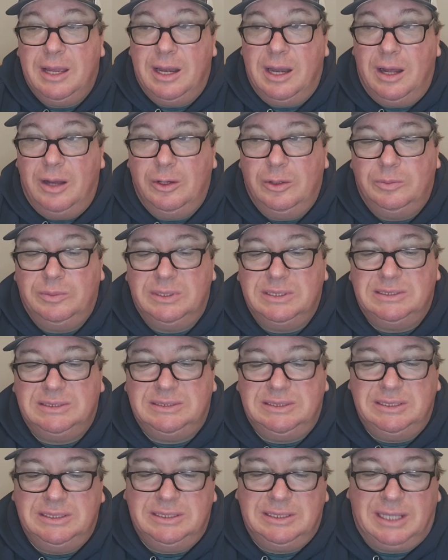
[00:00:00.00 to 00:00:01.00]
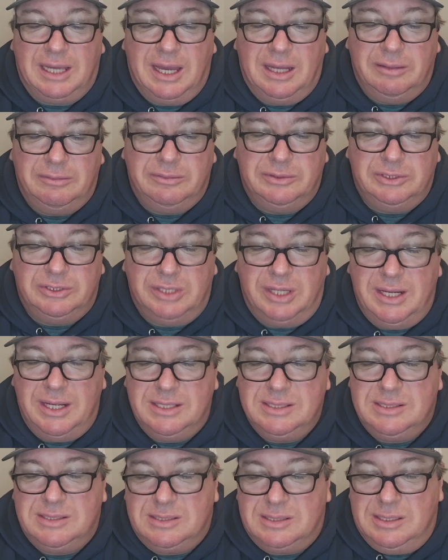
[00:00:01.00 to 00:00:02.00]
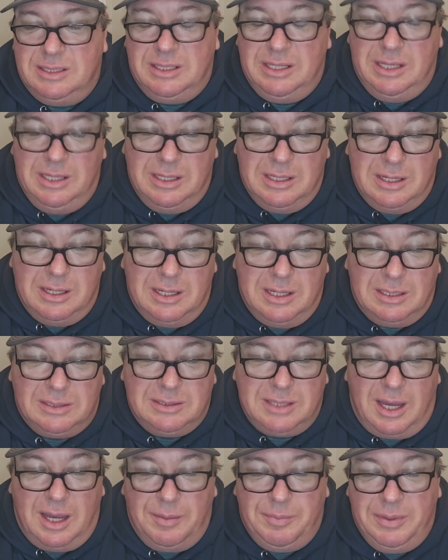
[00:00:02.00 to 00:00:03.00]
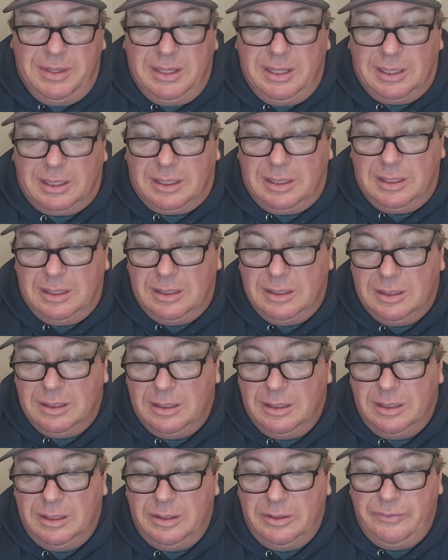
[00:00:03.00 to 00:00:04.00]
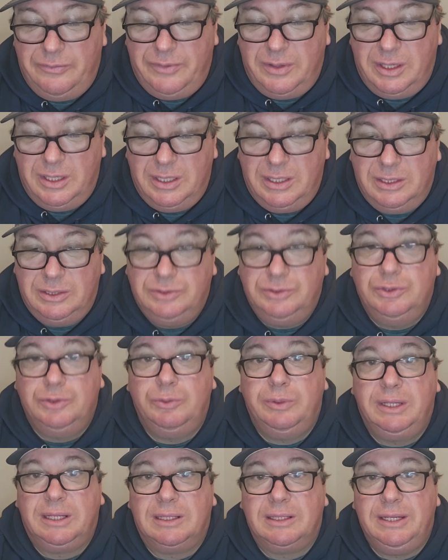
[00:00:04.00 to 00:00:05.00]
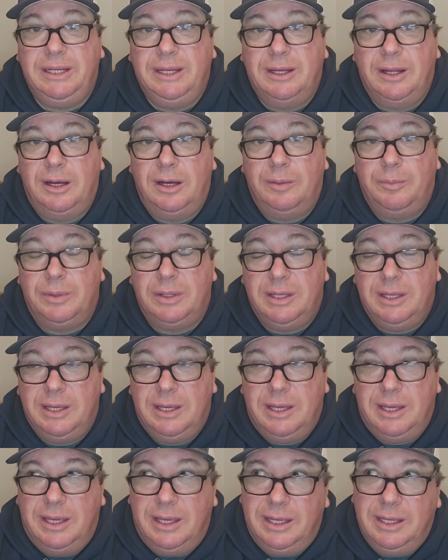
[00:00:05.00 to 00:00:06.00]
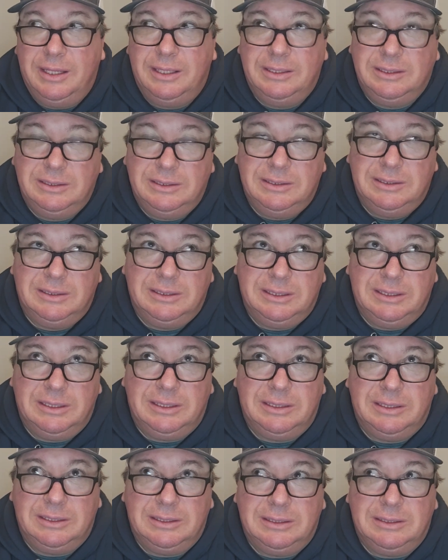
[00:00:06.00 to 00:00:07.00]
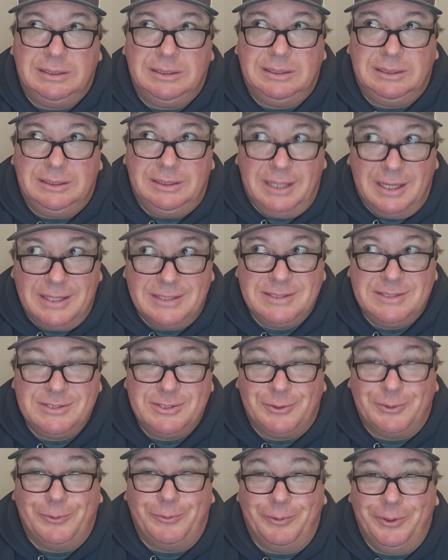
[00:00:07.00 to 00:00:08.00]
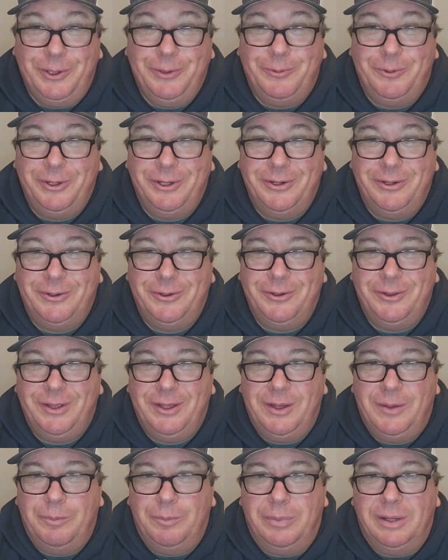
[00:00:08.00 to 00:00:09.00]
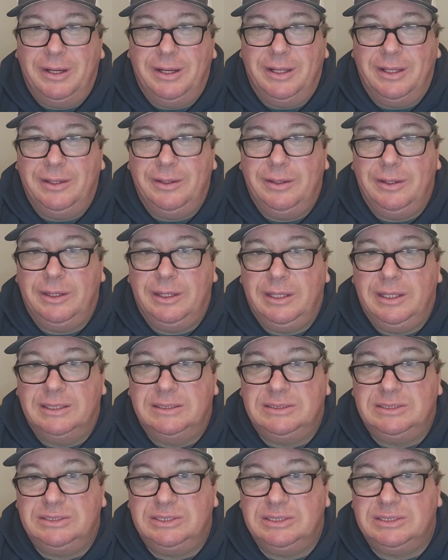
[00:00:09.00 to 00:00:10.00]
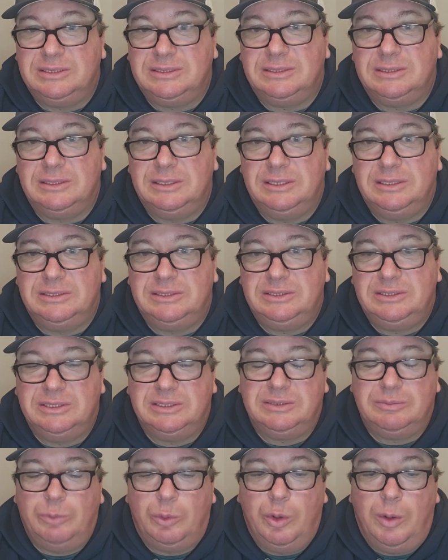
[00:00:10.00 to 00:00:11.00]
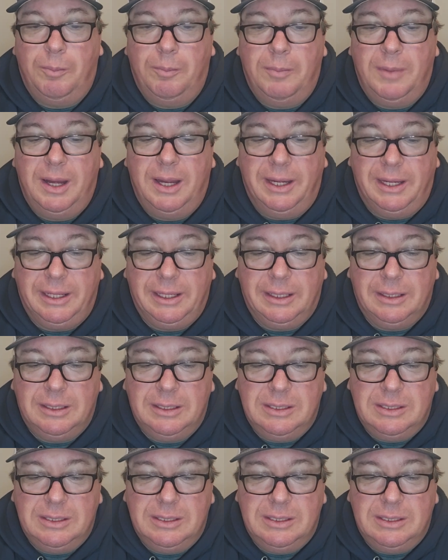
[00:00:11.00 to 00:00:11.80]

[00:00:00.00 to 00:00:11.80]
I hope this did kind of address the topic of do we clean up, and yes, we will, but it's just more money.